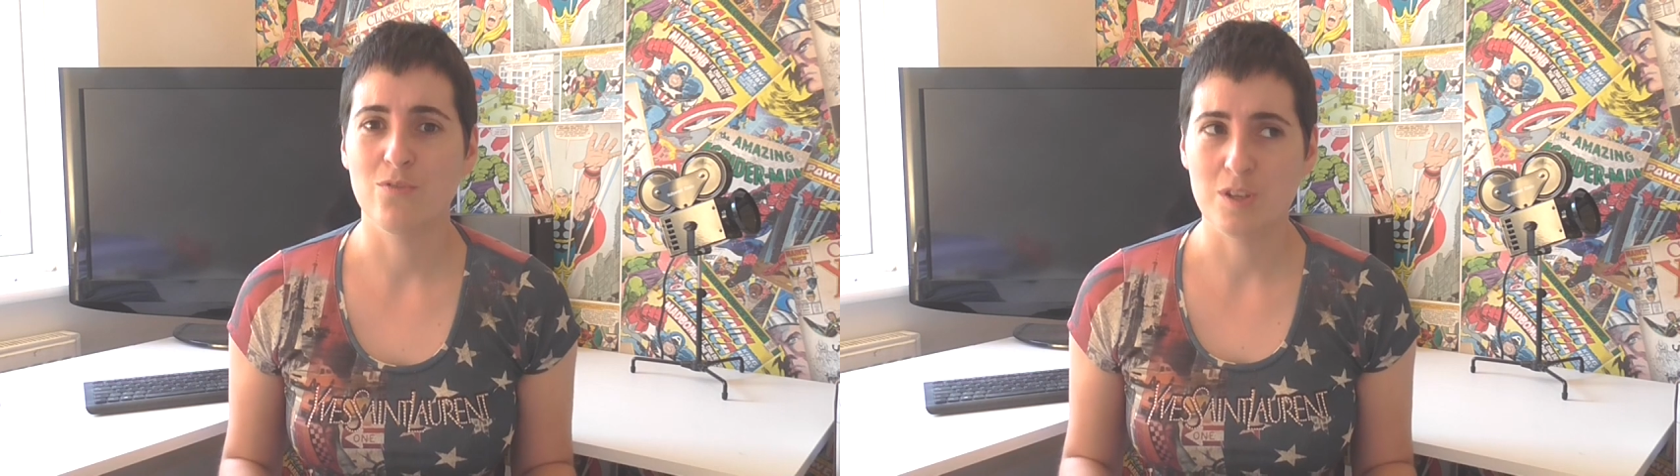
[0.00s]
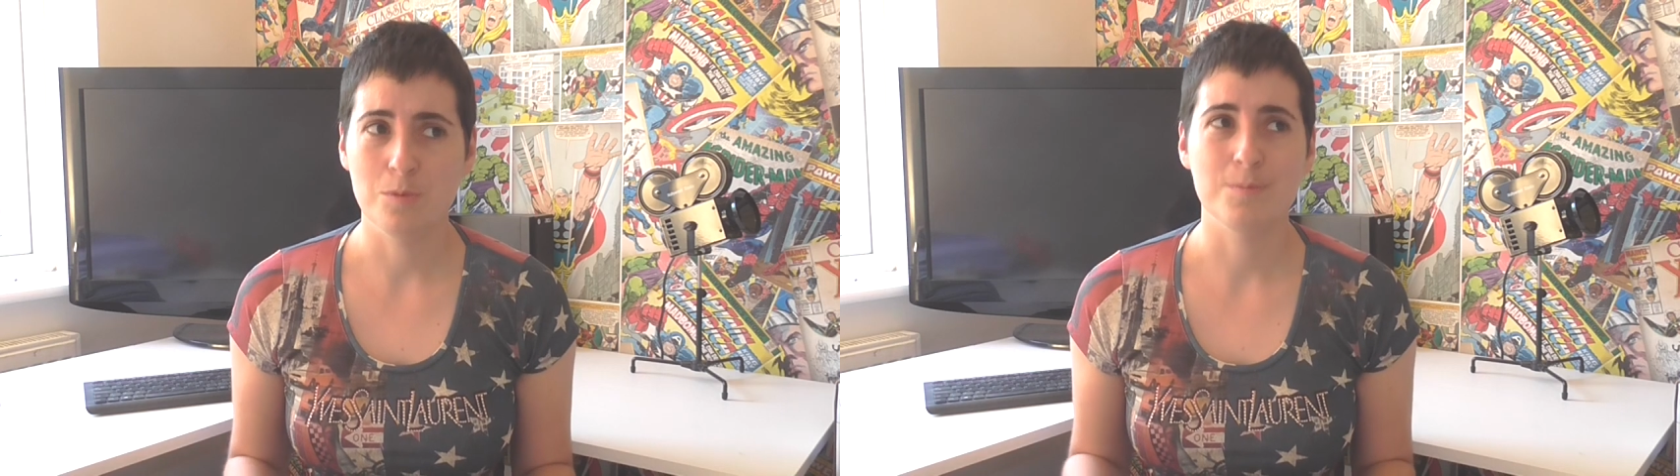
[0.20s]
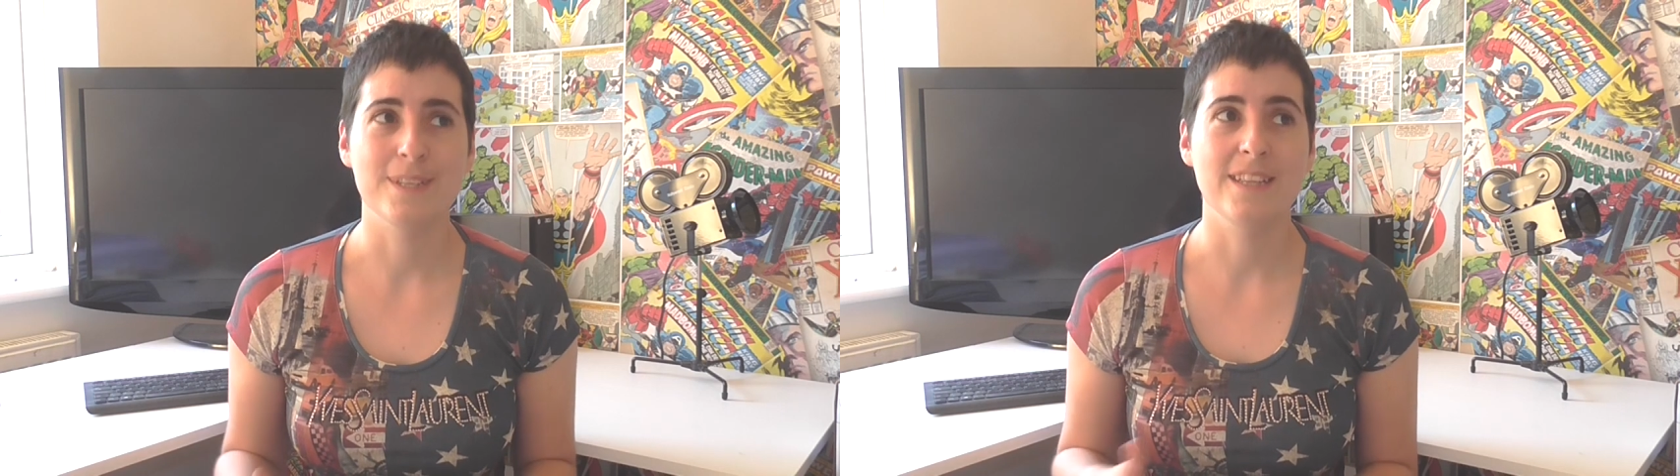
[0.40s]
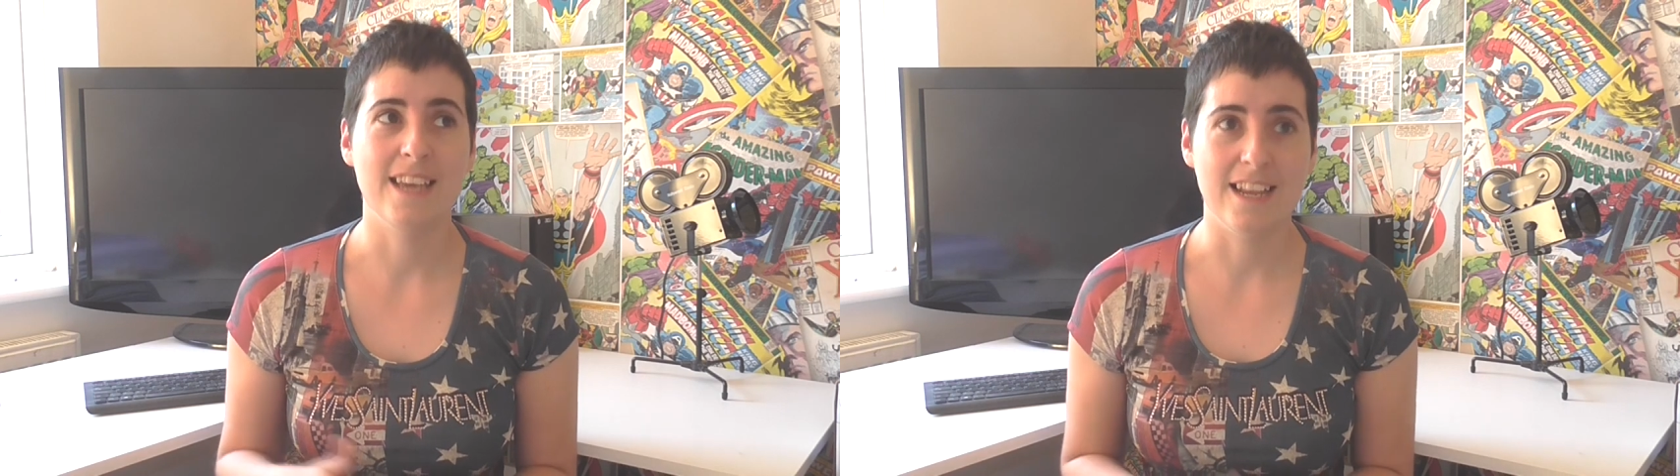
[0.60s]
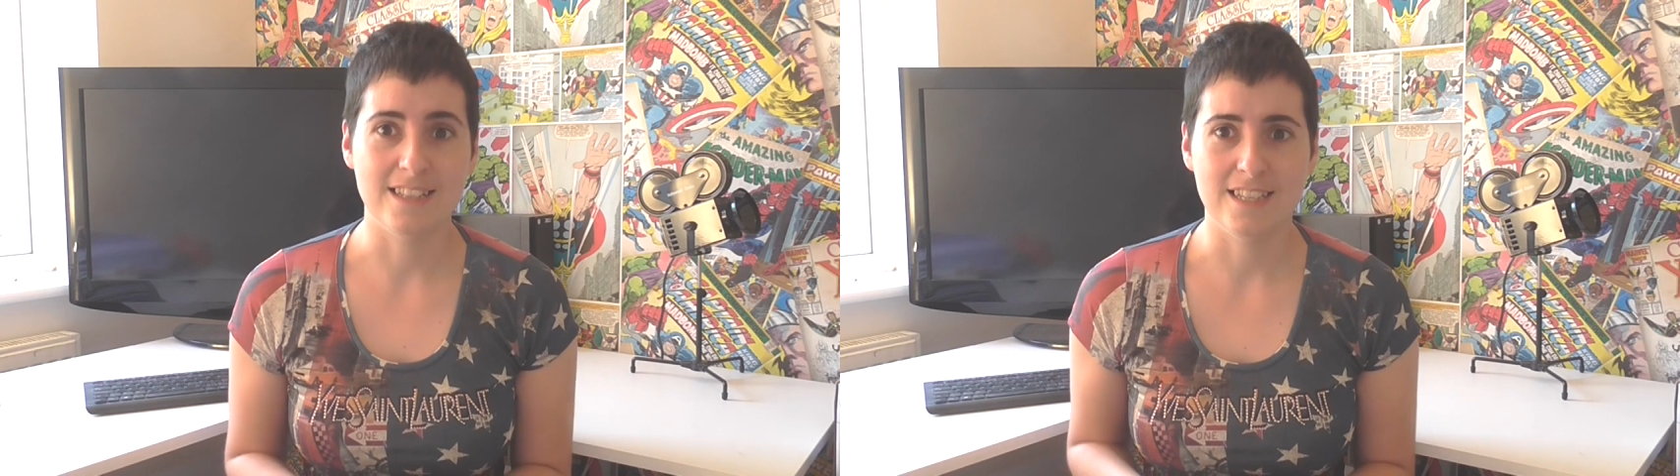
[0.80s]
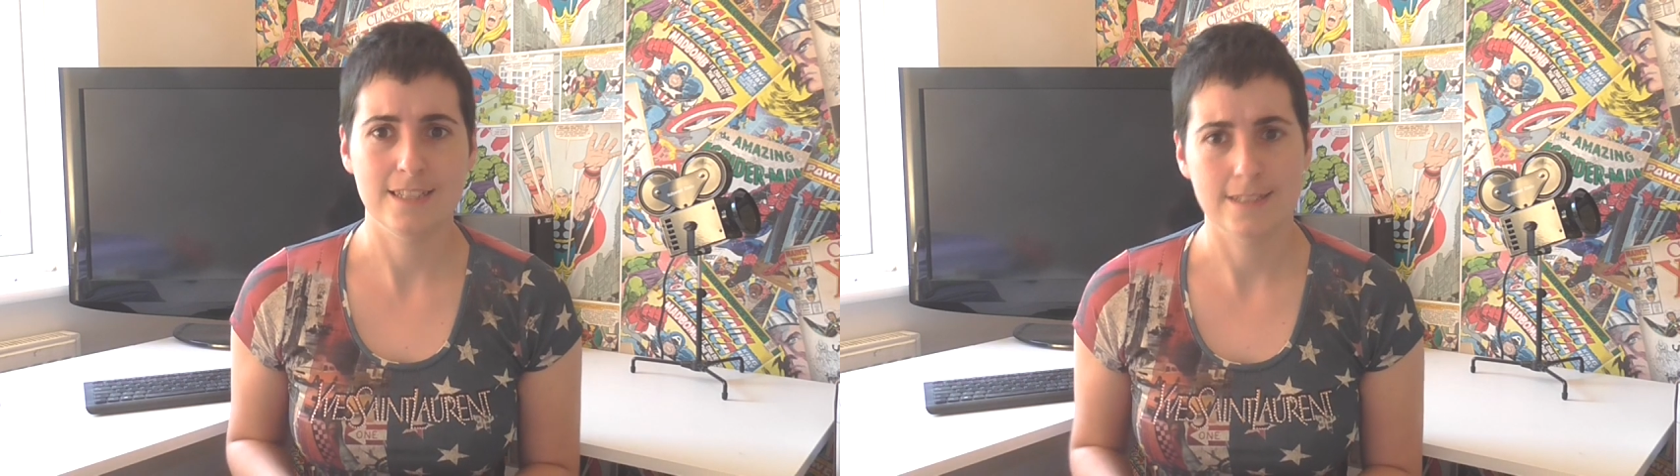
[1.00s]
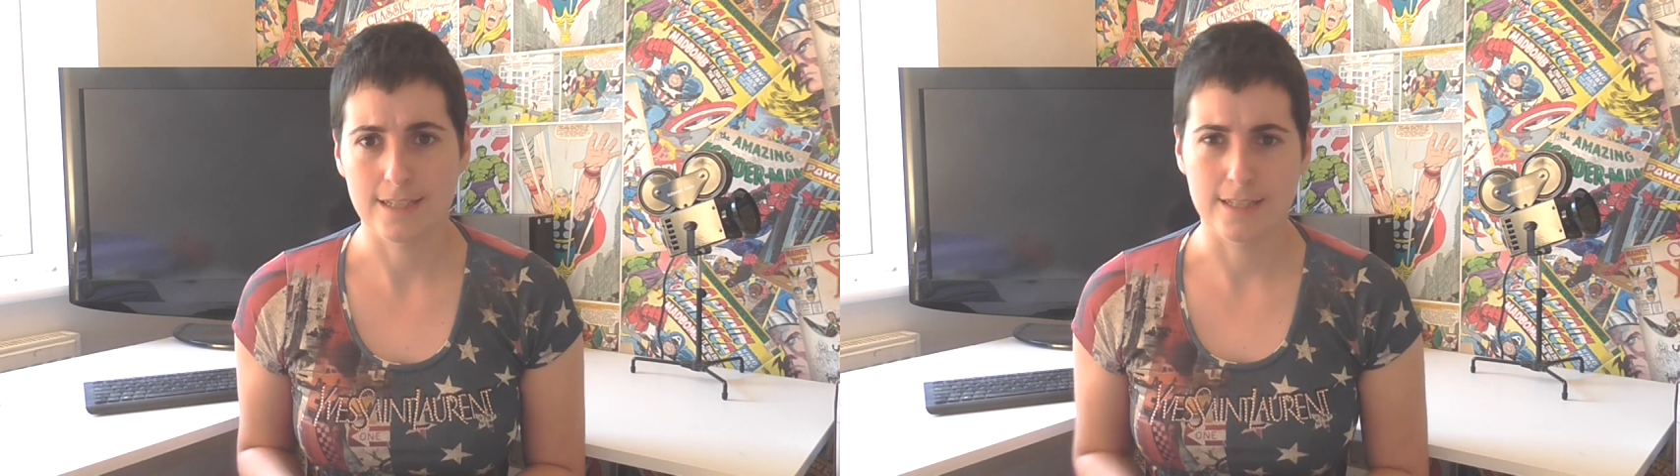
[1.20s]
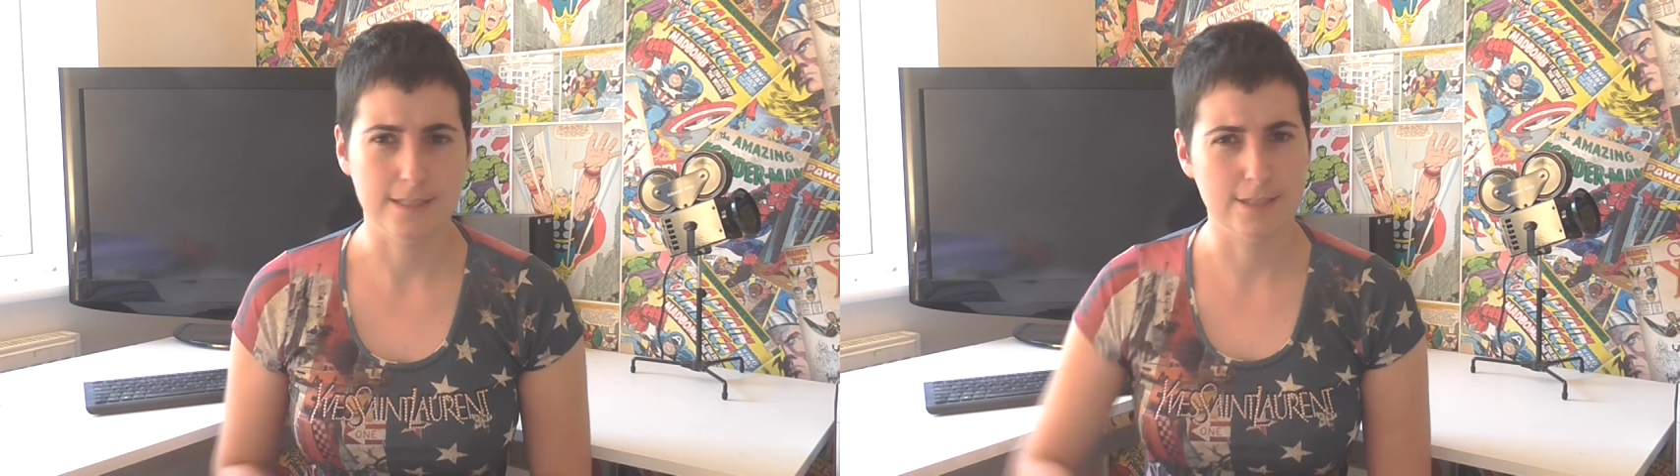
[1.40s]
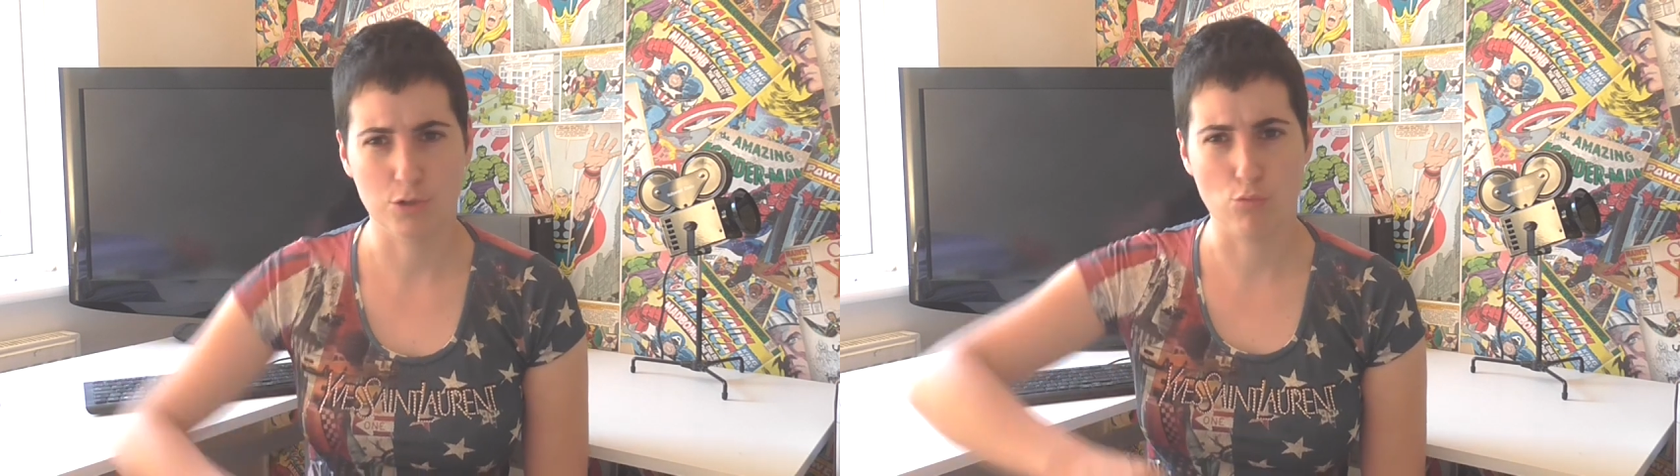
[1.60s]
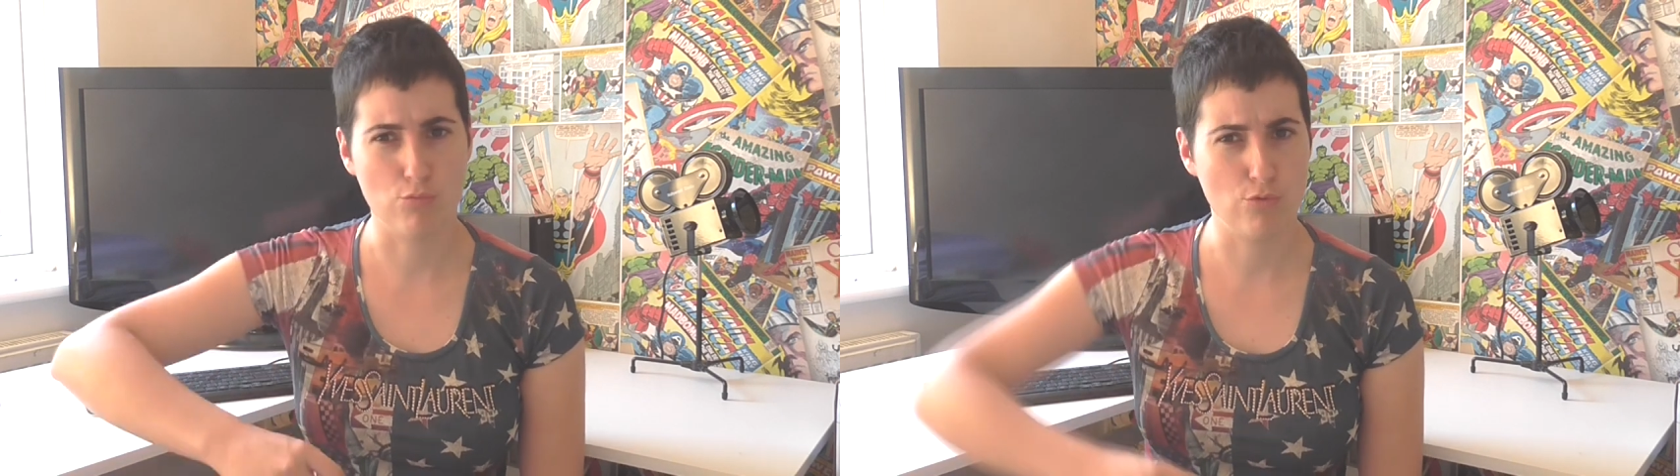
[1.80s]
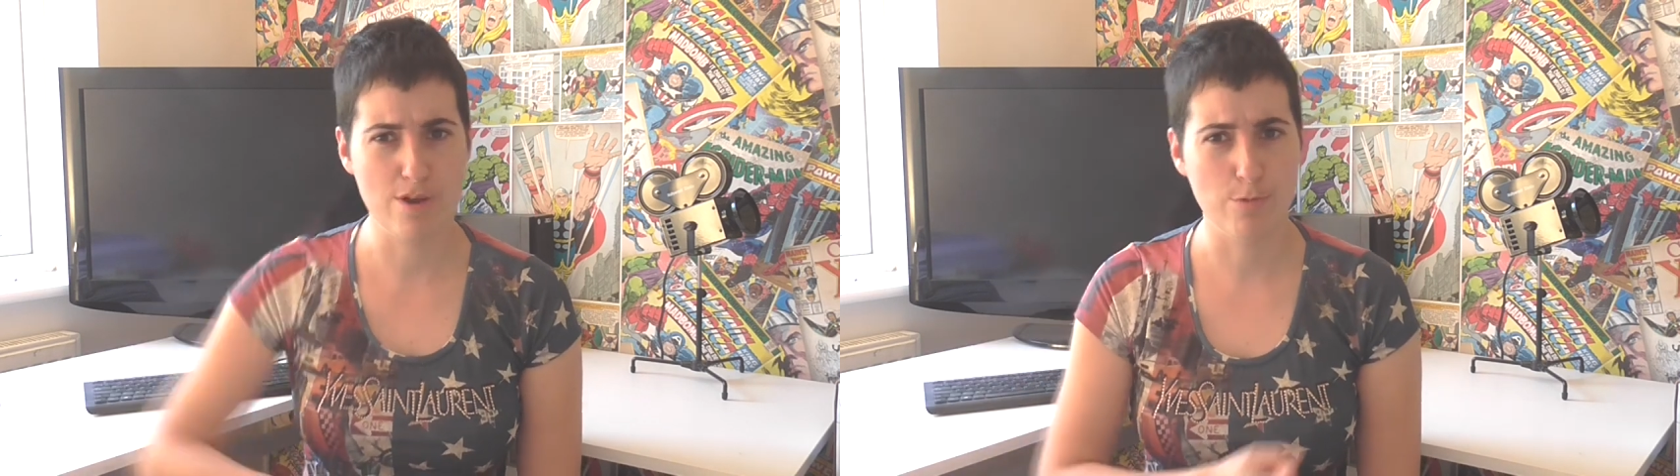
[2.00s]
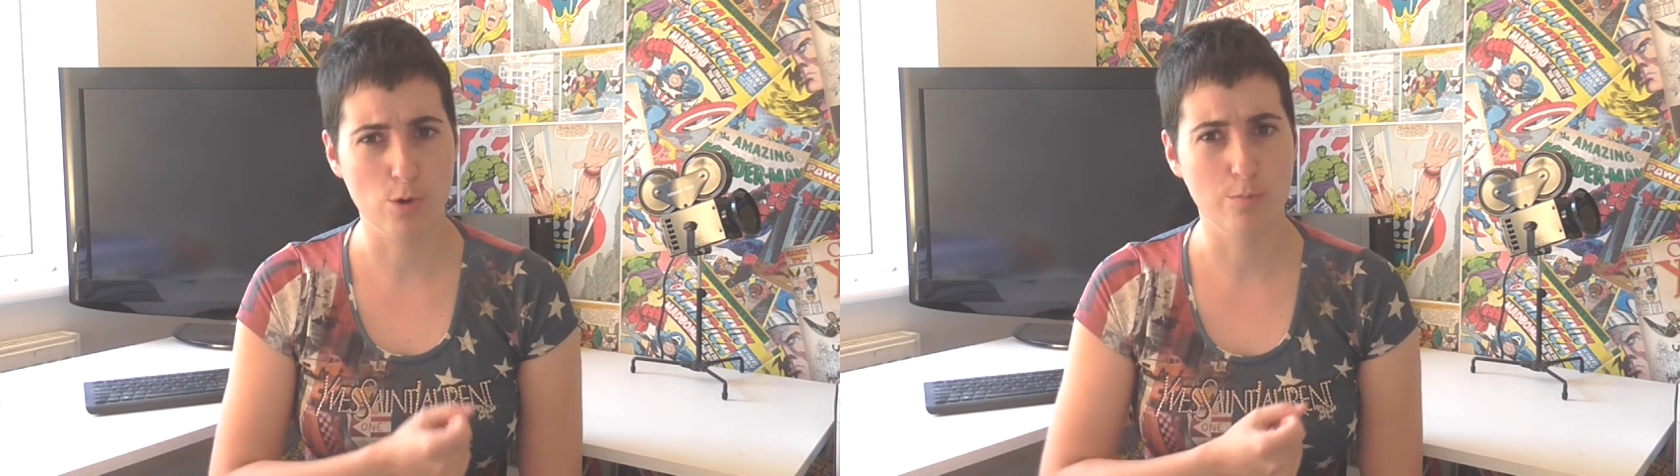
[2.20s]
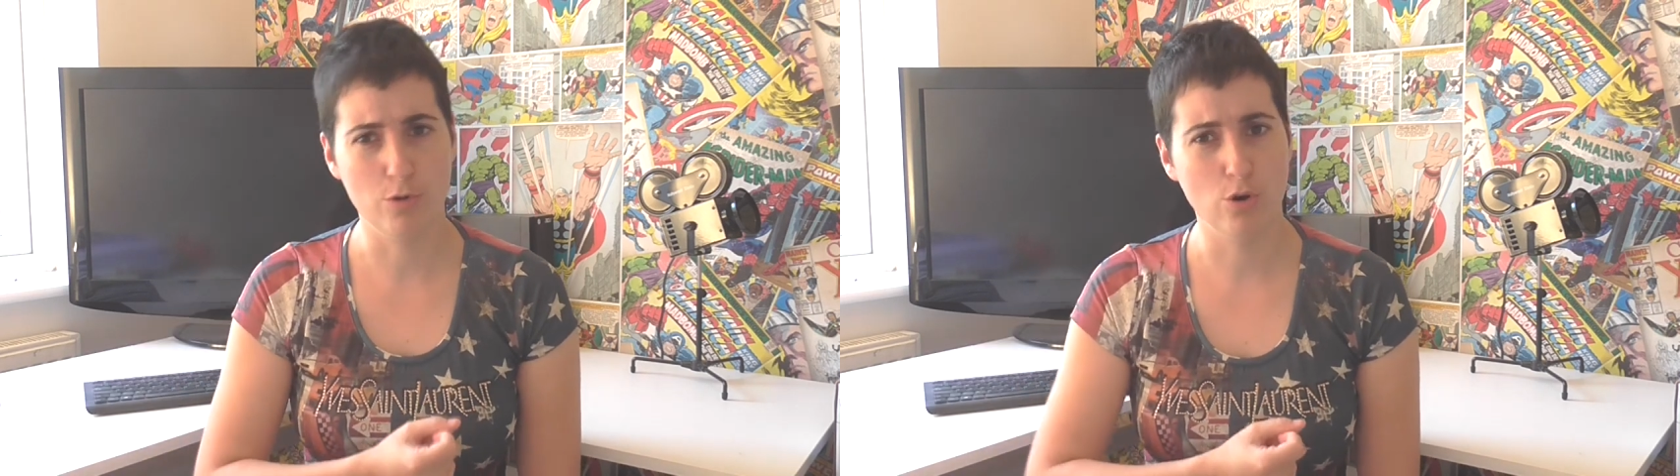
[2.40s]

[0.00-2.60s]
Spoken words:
films in the 80s that are scrim up